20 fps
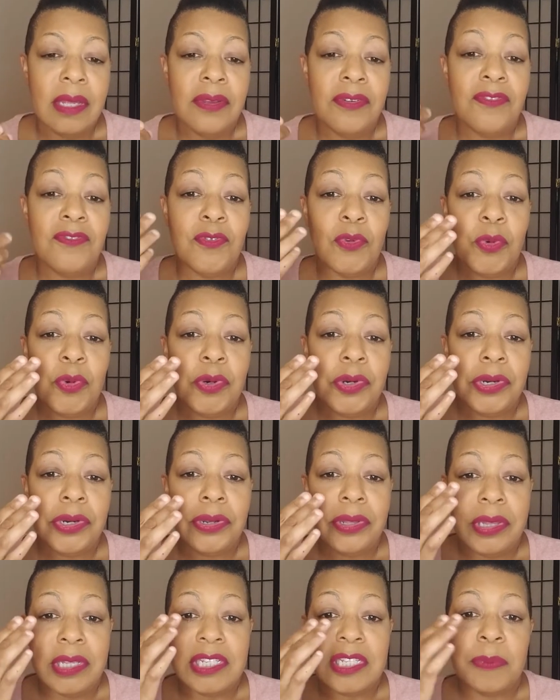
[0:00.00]
for
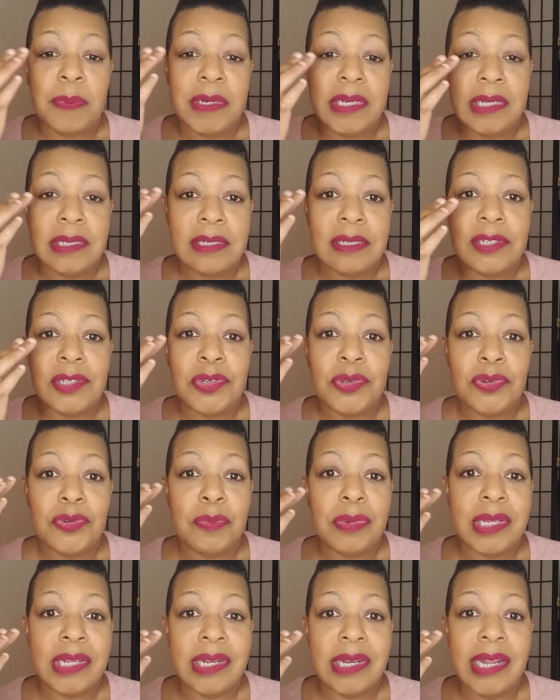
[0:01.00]
the sponge to
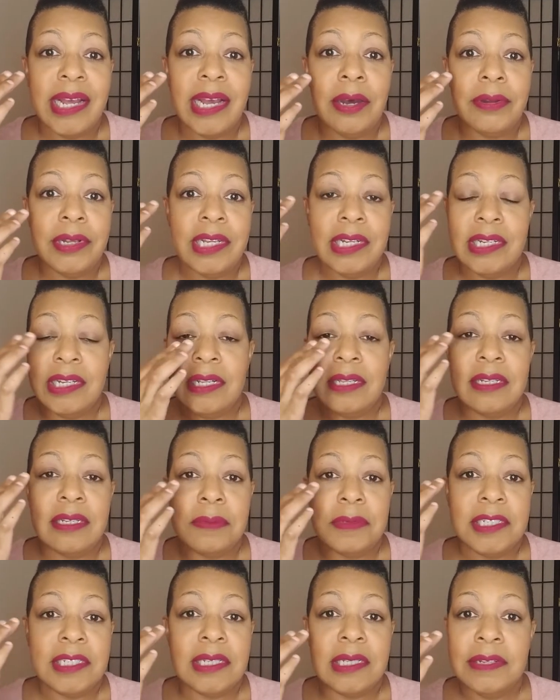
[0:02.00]
blend out, and it ended up
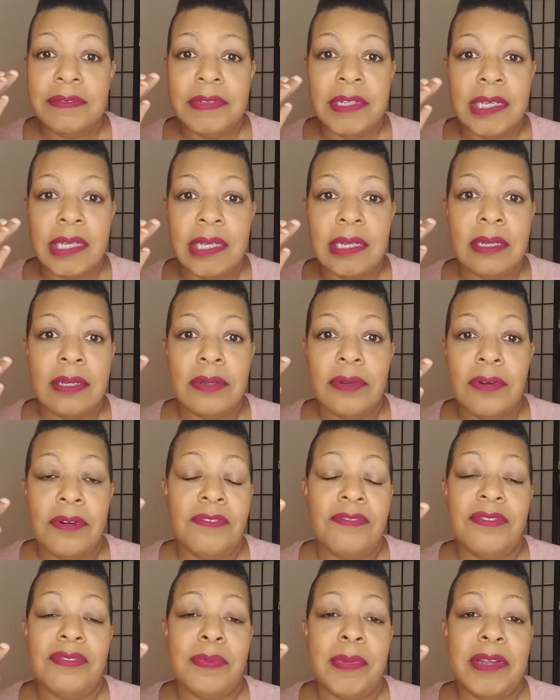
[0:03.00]
just lifting it
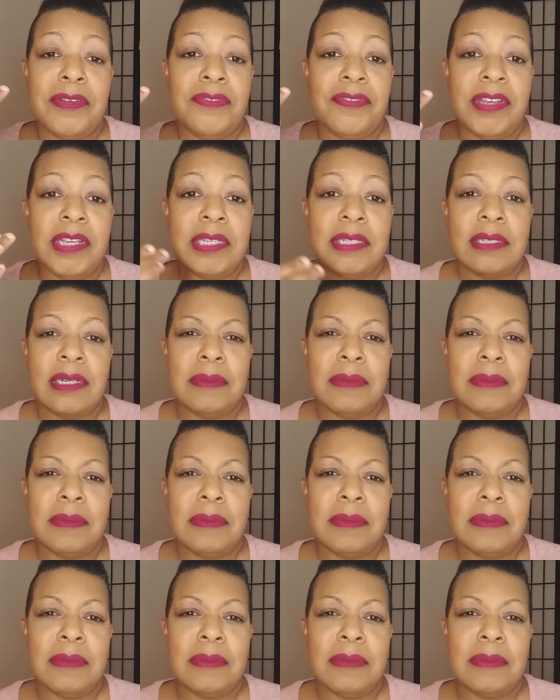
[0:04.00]
off of my face.